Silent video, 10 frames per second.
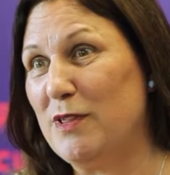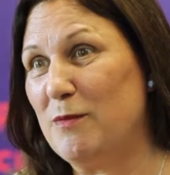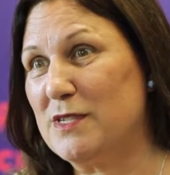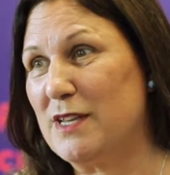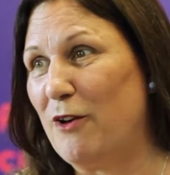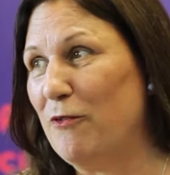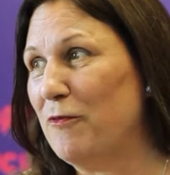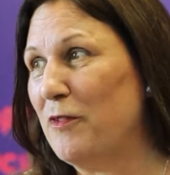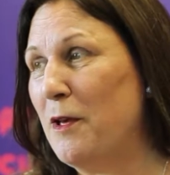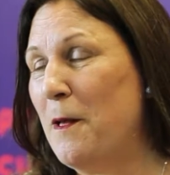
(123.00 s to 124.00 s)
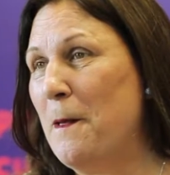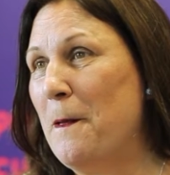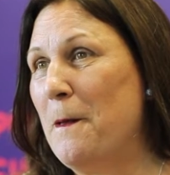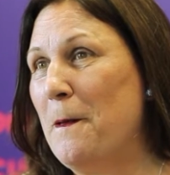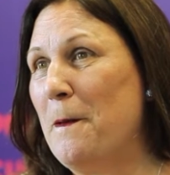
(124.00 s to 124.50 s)
with himself.
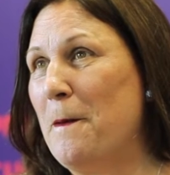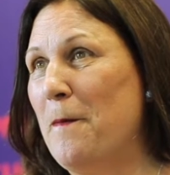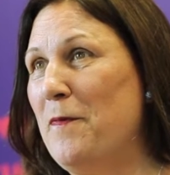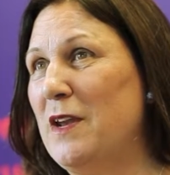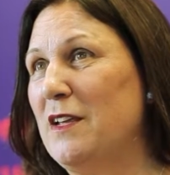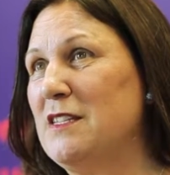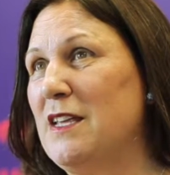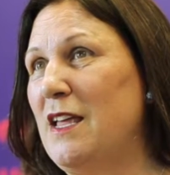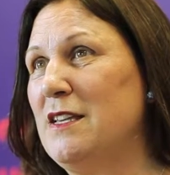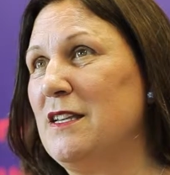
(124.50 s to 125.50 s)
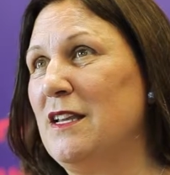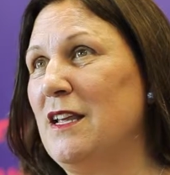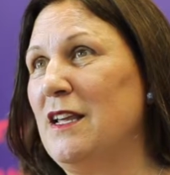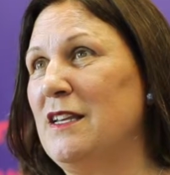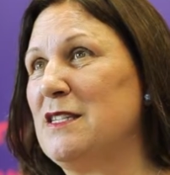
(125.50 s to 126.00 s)
And then I said,
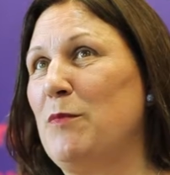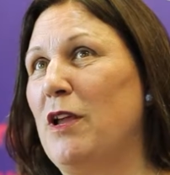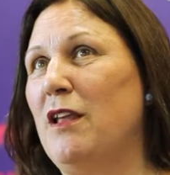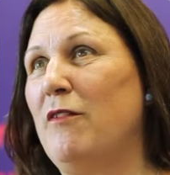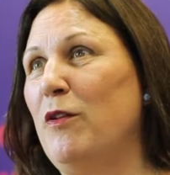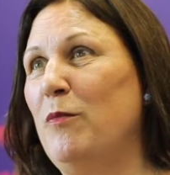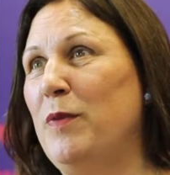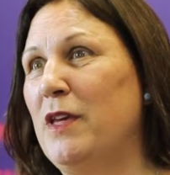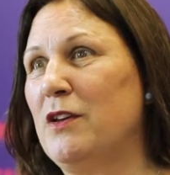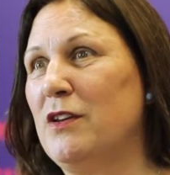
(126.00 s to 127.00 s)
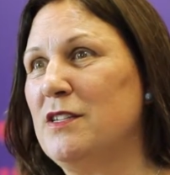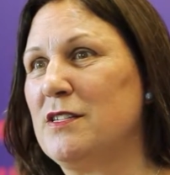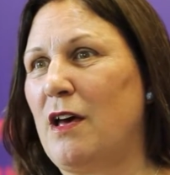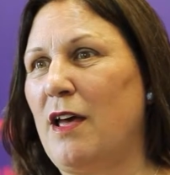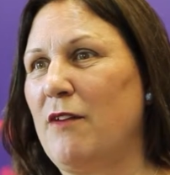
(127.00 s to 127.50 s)
"It's my lover
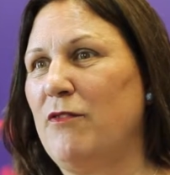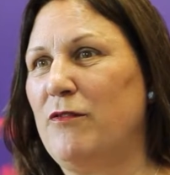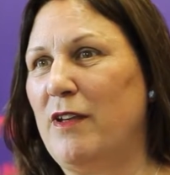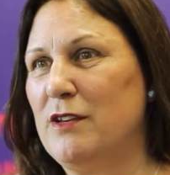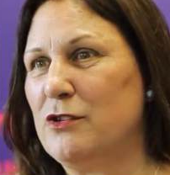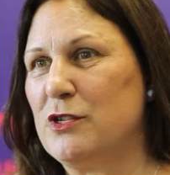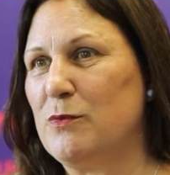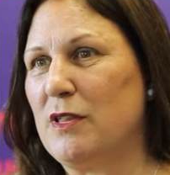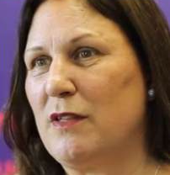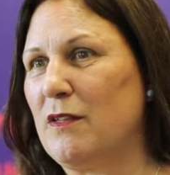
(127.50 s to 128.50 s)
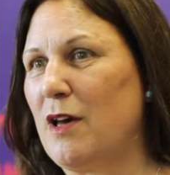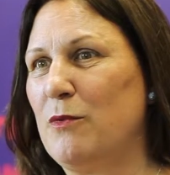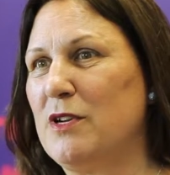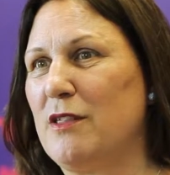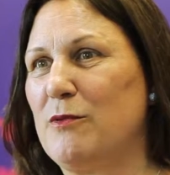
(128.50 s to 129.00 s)
because I have adventures with it that I
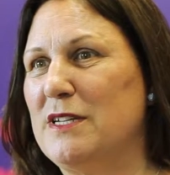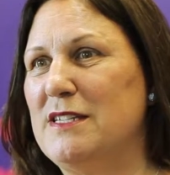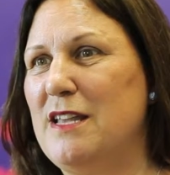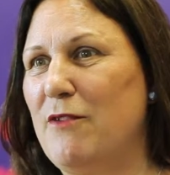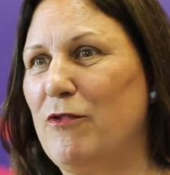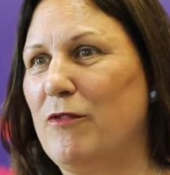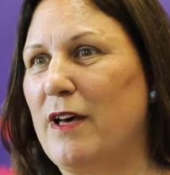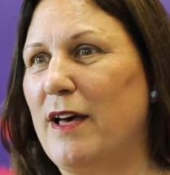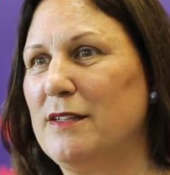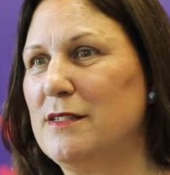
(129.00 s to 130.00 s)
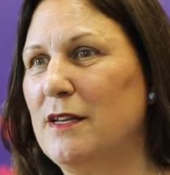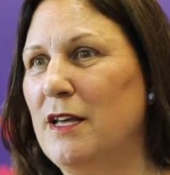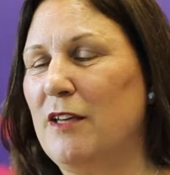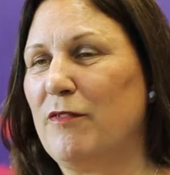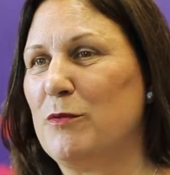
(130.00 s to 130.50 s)
would otherwise never have had
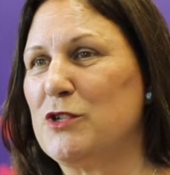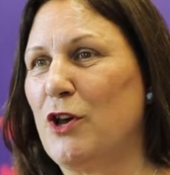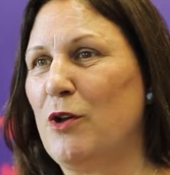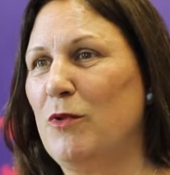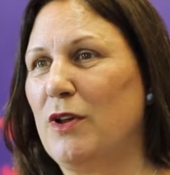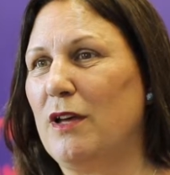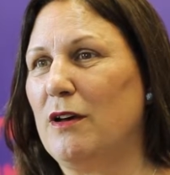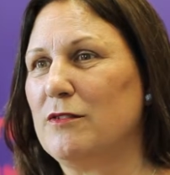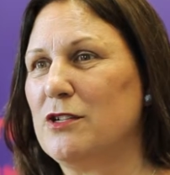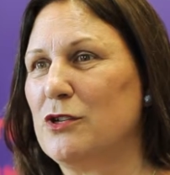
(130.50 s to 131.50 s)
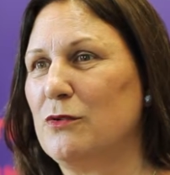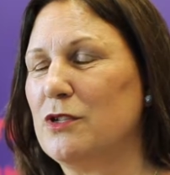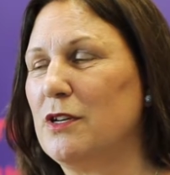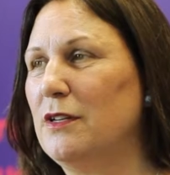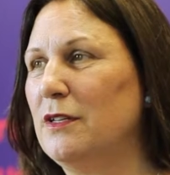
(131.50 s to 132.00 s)
if I was at home looking after
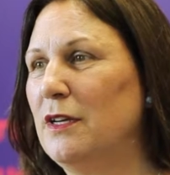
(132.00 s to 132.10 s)
children.